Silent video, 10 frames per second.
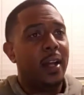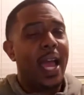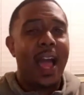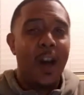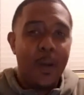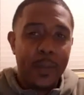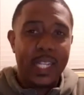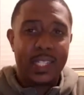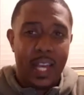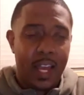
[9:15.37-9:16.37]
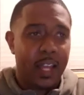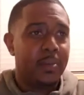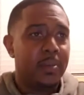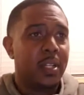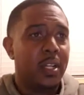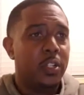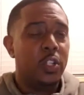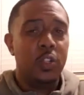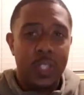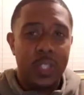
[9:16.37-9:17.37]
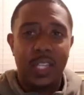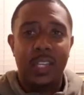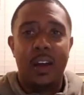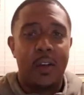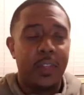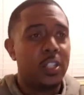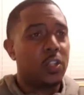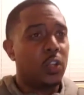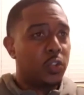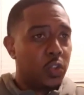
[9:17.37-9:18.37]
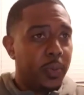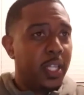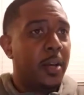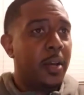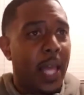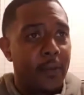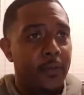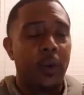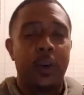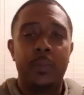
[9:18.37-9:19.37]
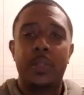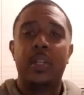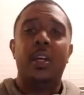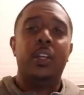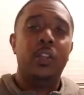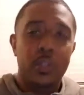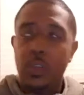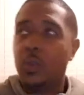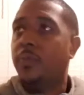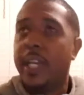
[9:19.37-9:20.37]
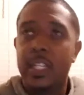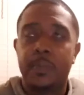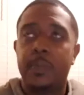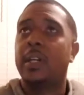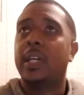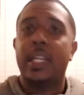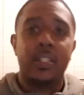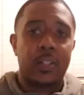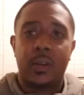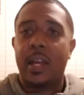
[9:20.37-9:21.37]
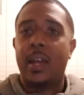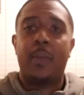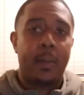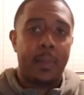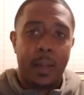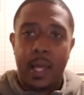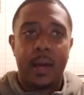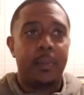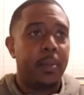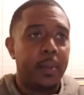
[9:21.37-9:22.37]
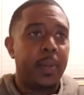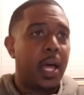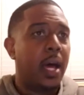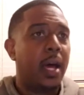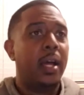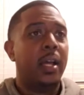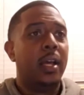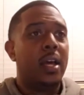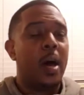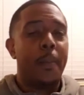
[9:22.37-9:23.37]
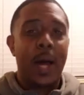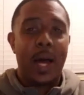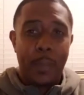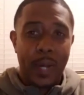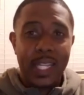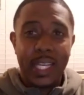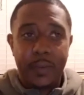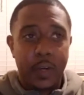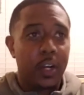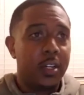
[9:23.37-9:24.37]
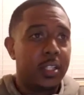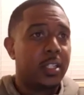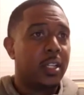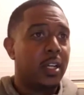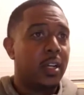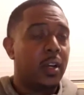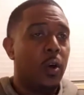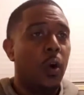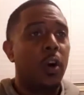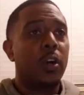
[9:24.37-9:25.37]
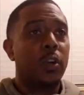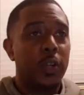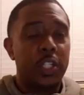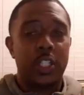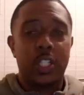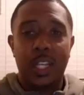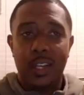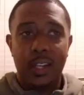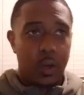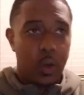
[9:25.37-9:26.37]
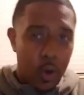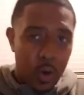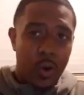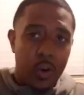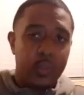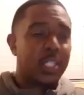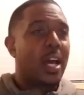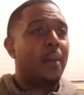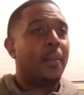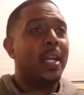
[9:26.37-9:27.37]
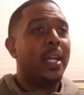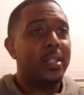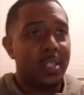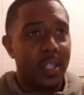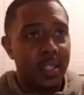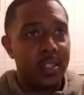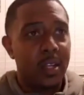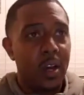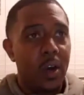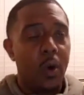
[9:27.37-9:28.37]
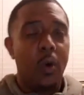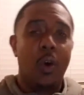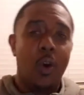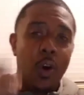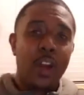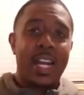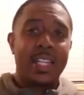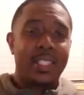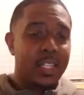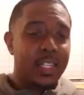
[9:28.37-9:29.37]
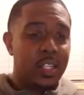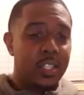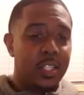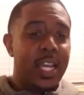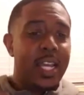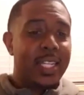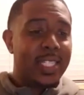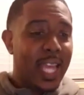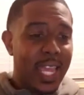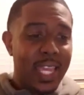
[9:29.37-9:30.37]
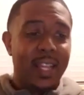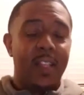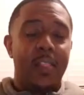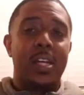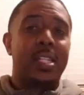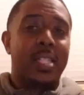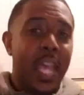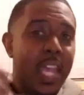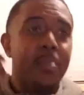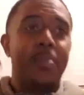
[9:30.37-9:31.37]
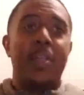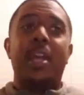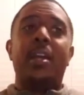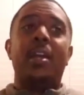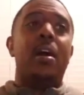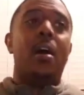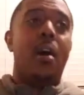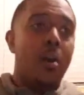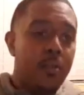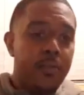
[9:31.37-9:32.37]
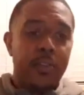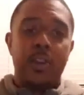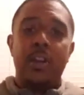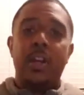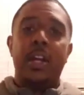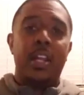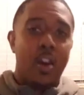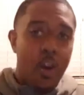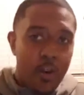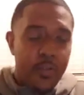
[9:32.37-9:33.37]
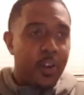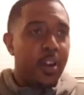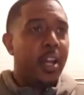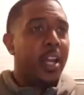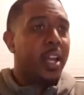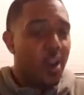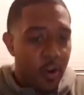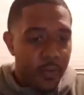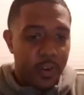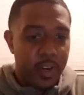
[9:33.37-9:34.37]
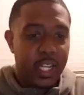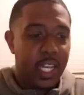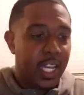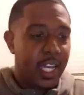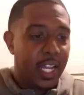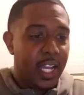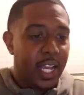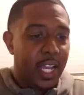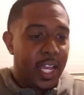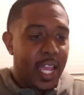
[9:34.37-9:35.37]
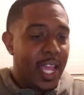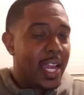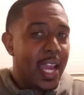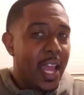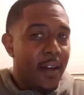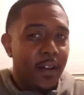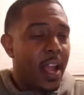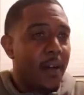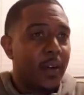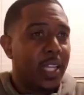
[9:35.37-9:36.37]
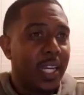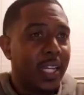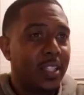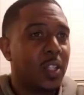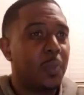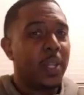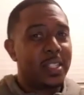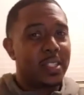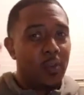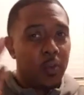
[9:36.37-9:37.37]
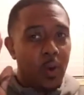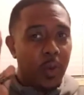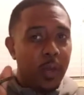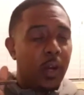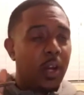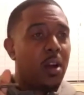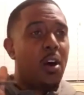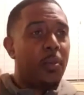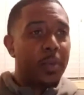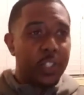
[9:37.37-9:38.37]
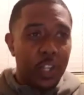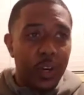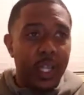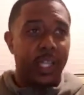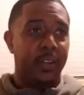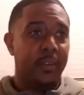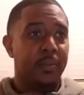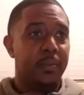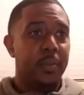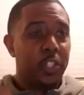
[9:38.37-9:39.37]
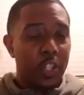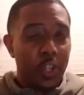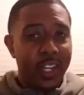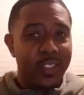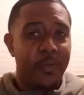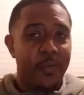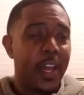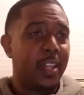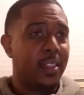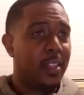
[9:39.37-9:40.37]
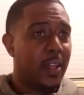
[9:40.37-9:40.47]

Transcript: How many times do you see on these social media platforms, YouTube, Facebook, Instagram, blah, blah, blah, blah, blah, blah, about believers or Christian quote unquote denominations or organizations saying the same thing over and over and over again, and never ever getting to the place of what we would call maturity, maturity in the faith.